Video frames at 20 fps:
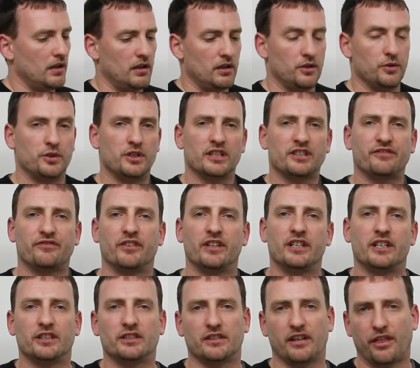you just
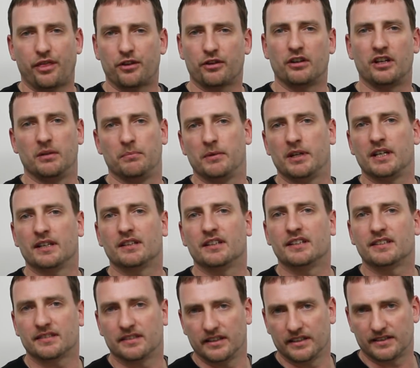finished a 30-minute
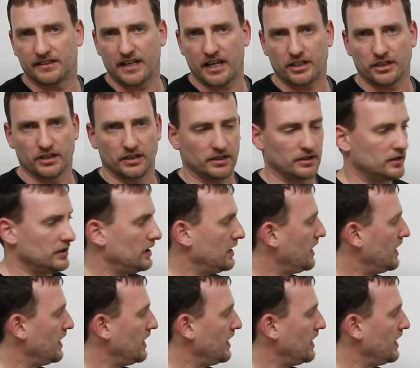listening section.